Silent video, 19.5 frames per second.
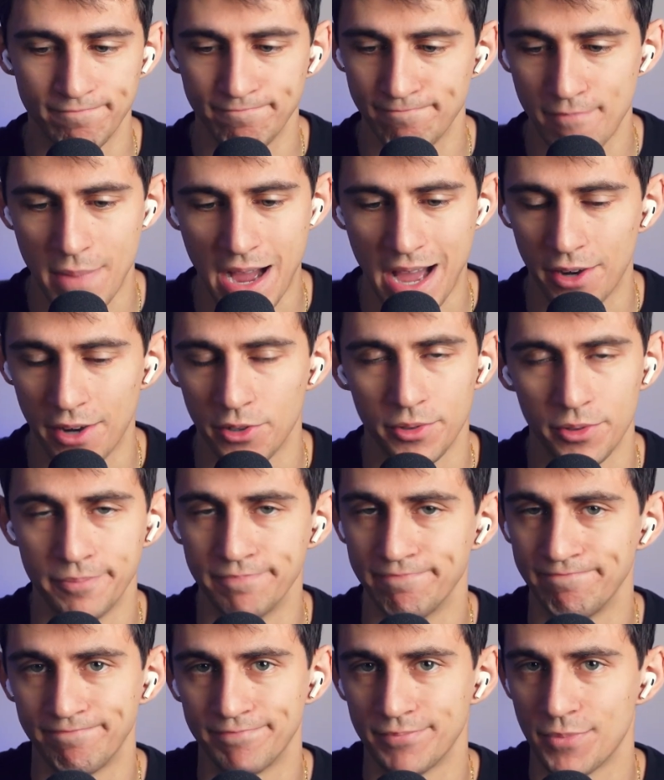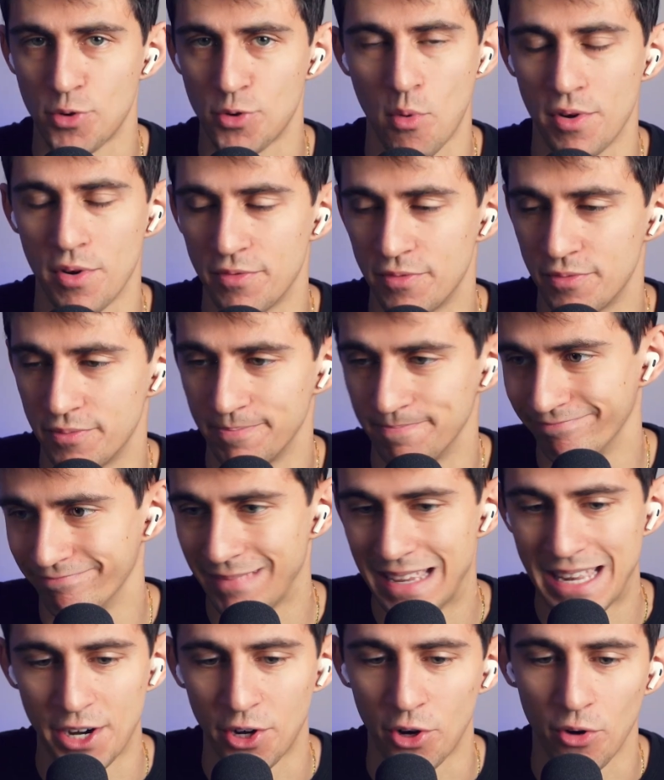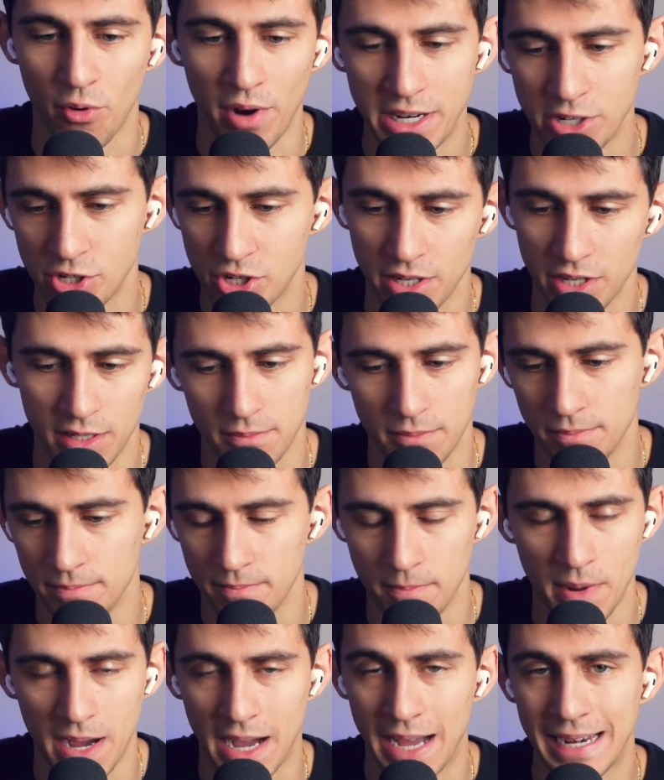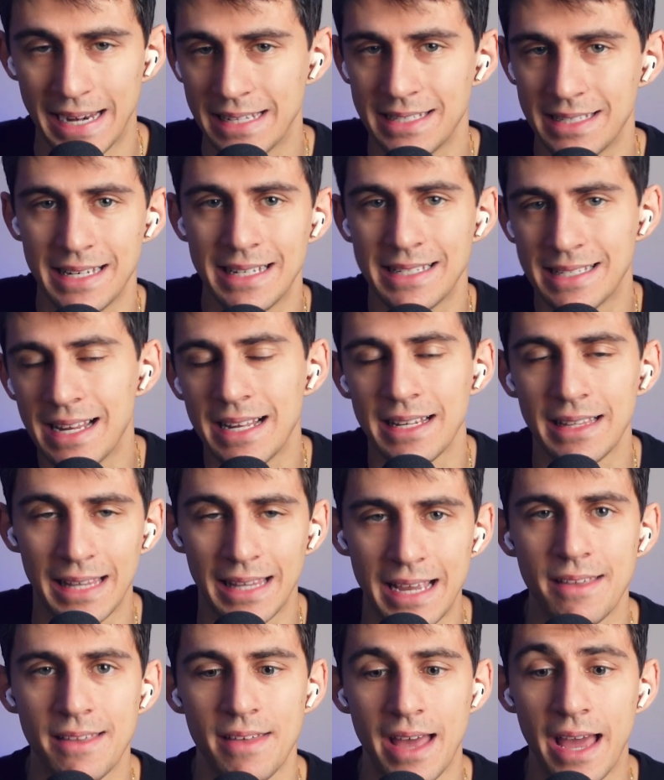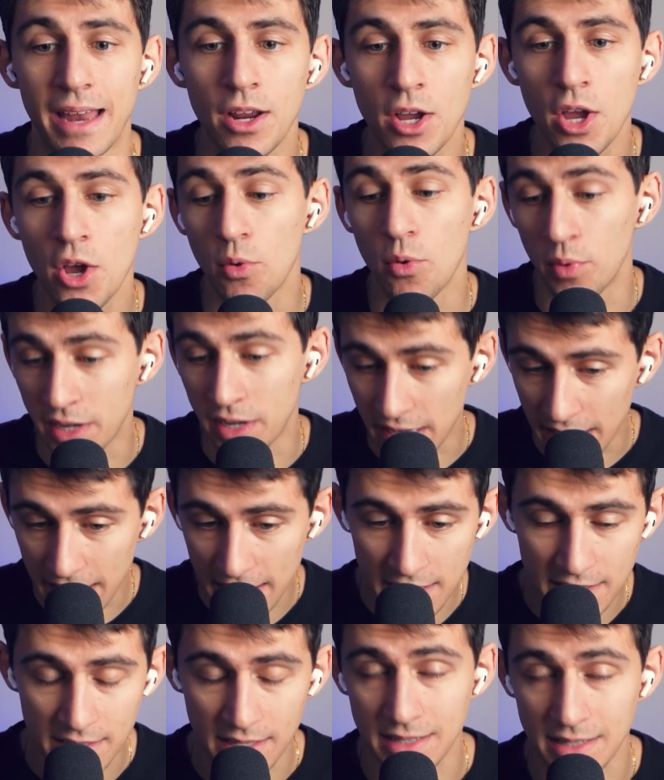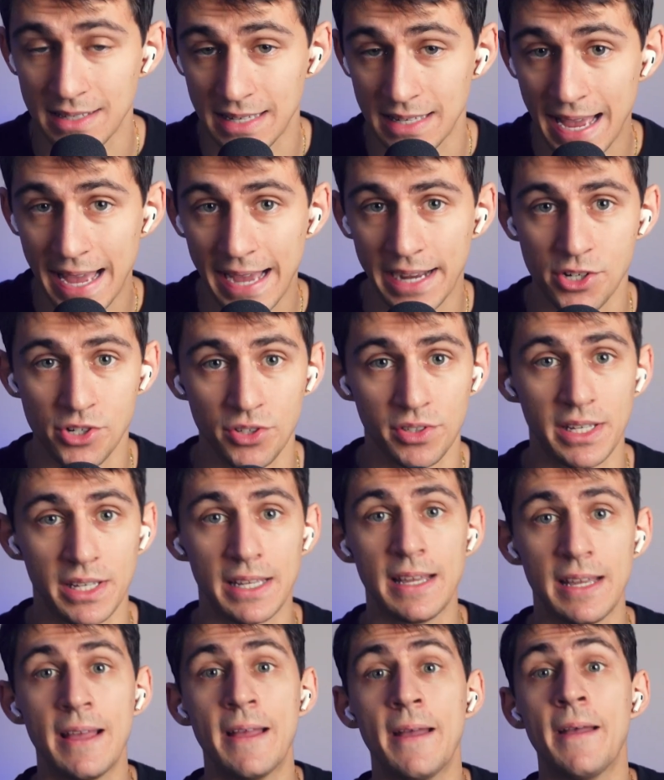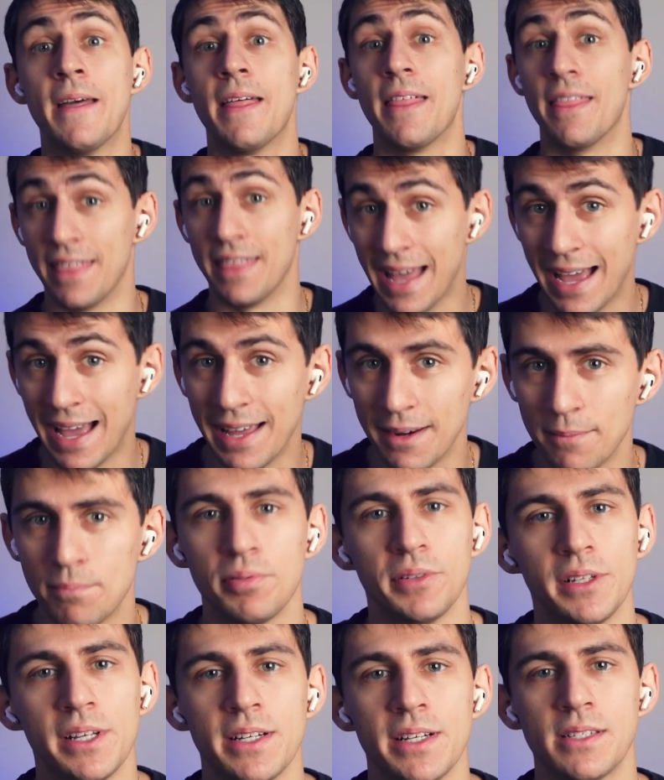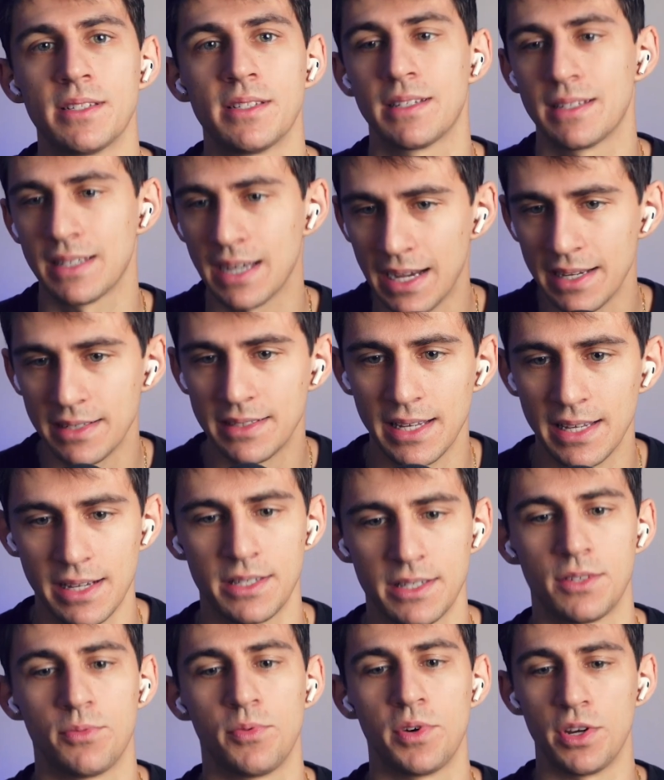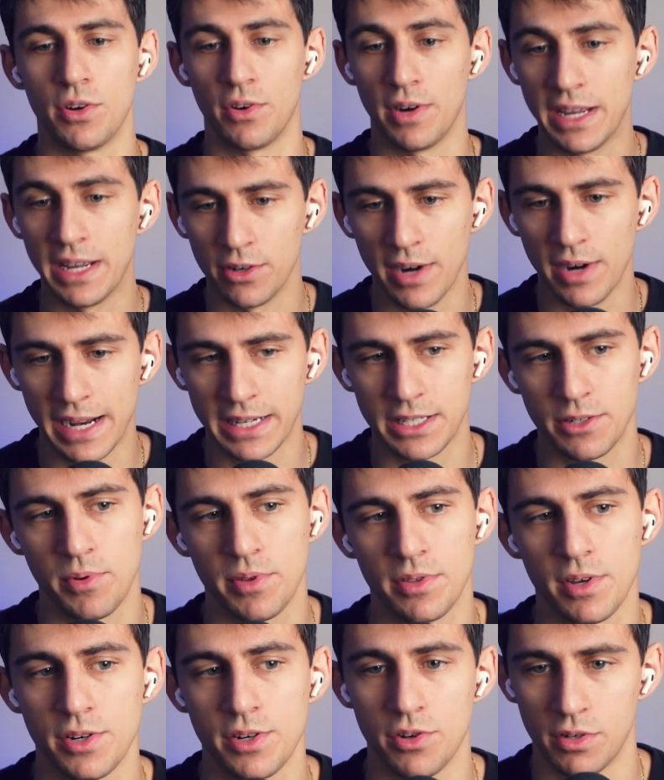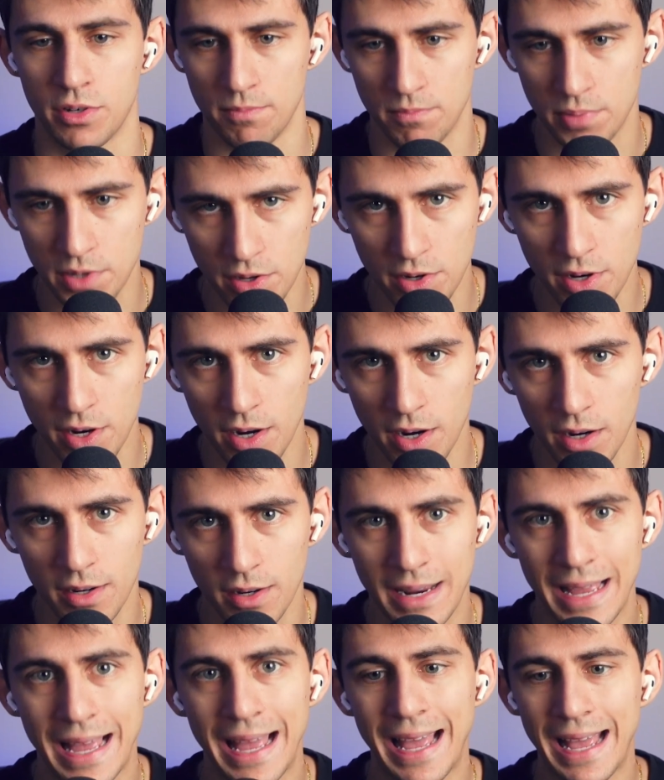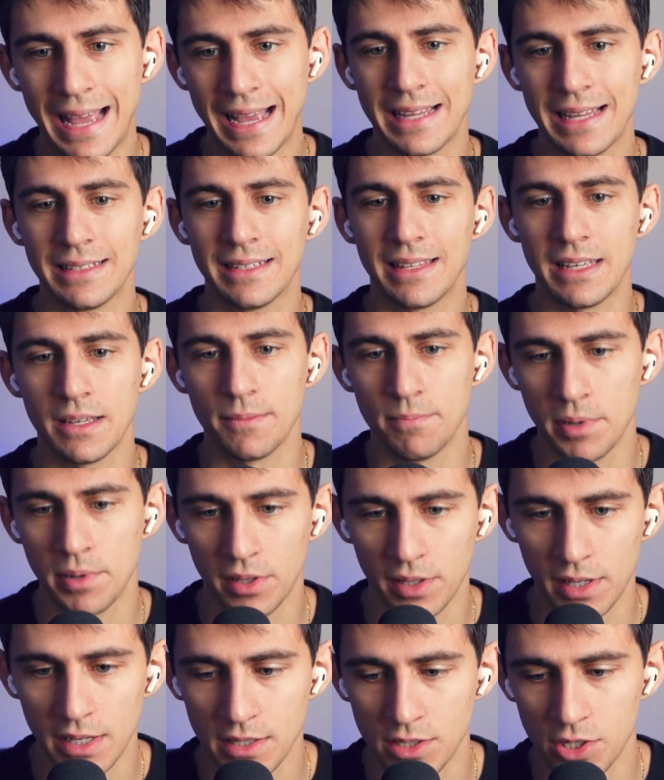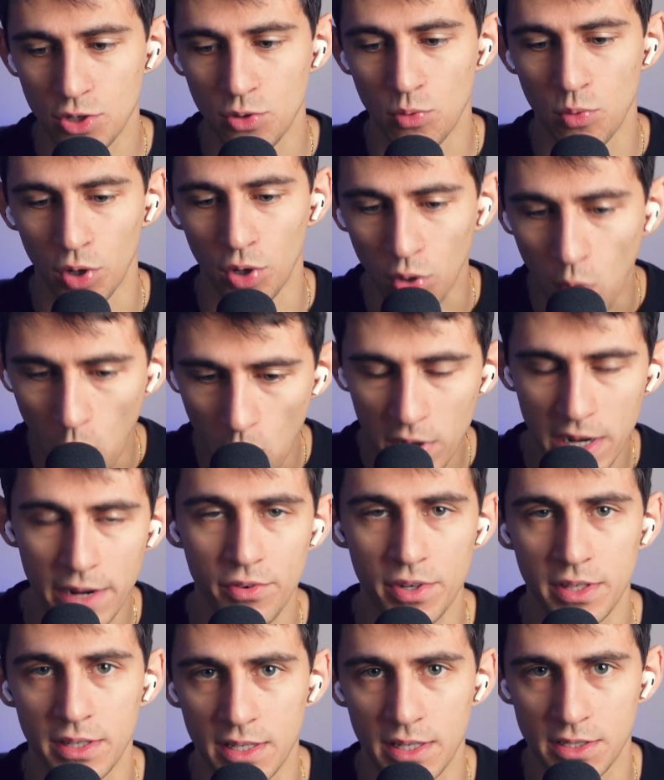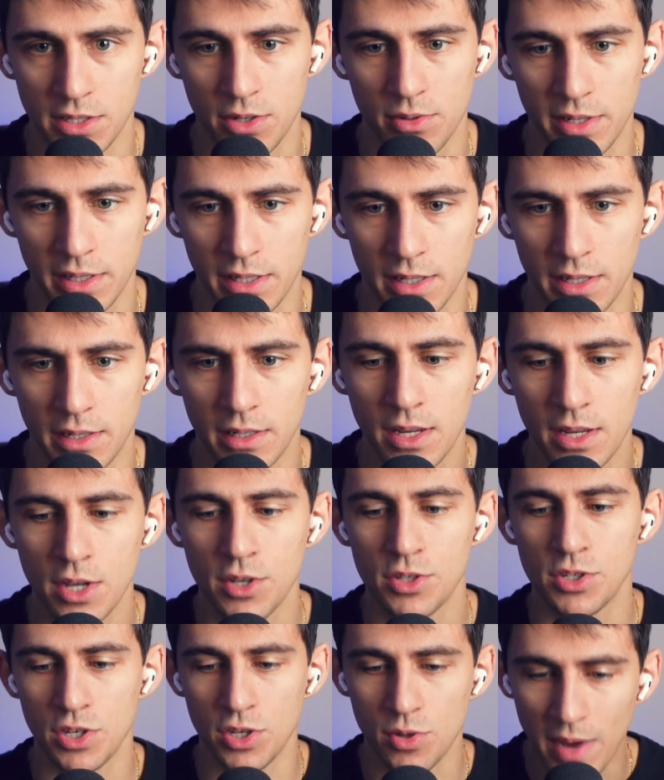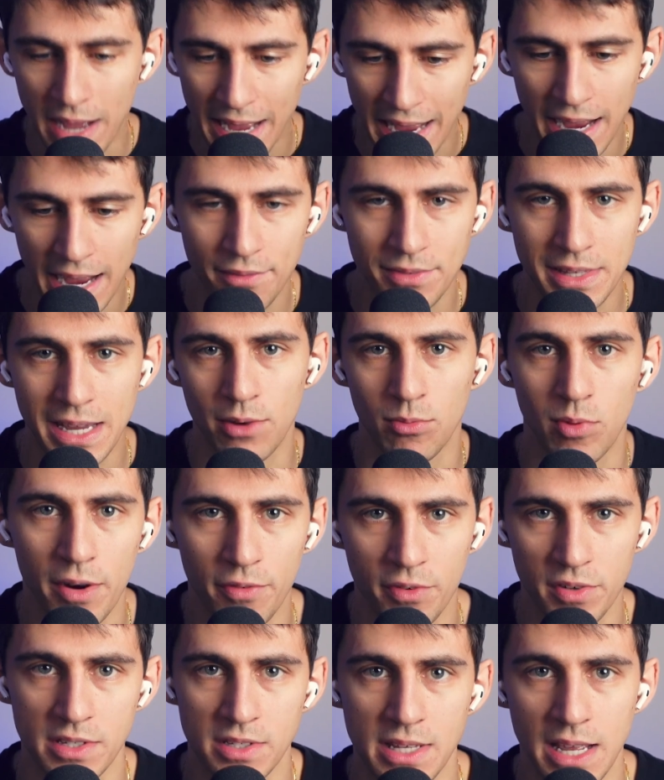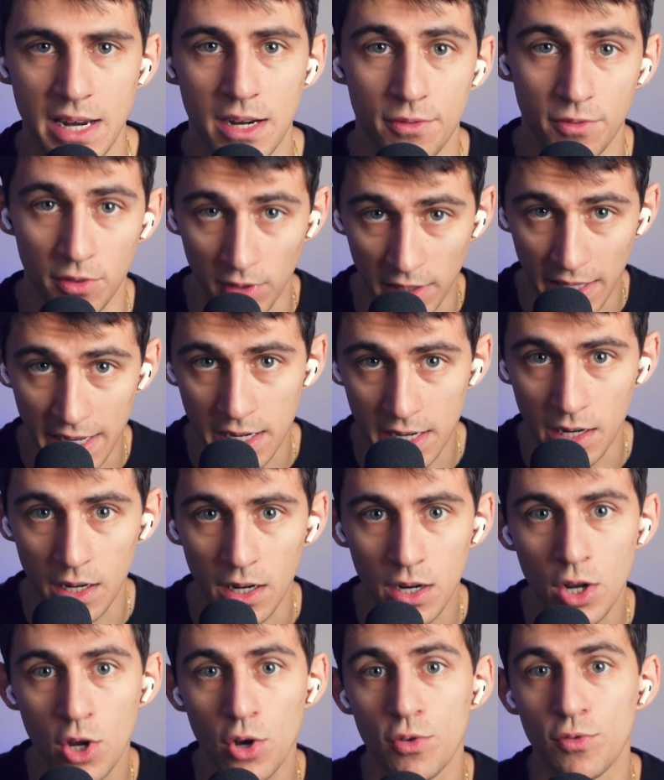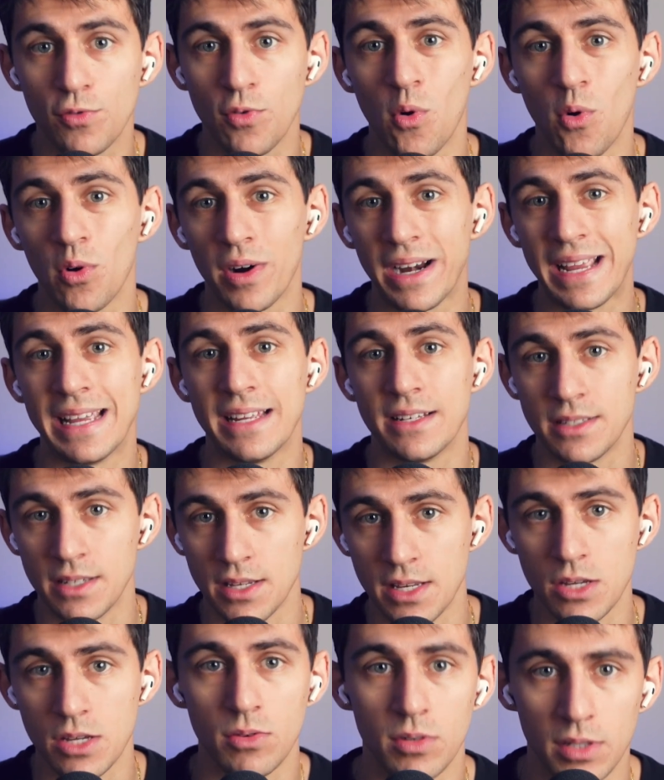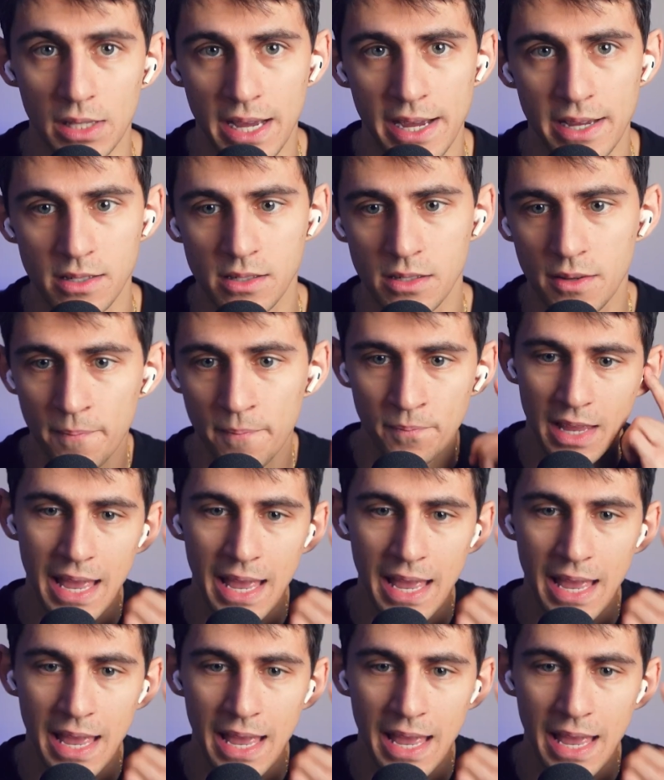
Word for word: model sort of integration bot. It's it's not like that. What it is is it's actually that plus context to what you're interacting with on your computer, and the ability to record everything that's going on so you have that reference data for later for it to utilize.